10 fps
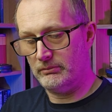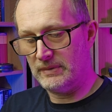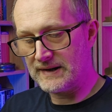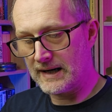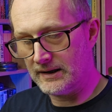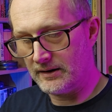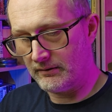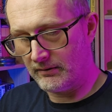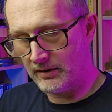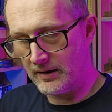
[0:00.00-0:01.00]

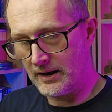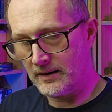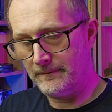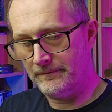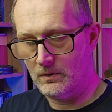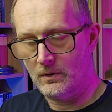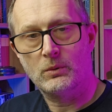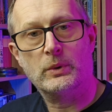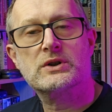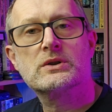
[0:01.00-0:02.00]
medallion thing,
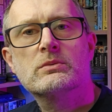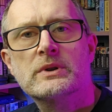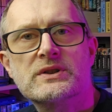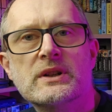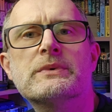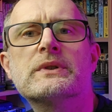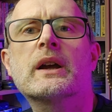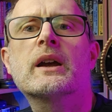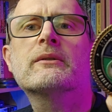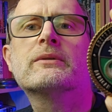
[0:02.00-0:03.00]
which seems to
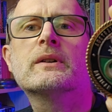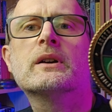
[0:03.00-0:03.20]
have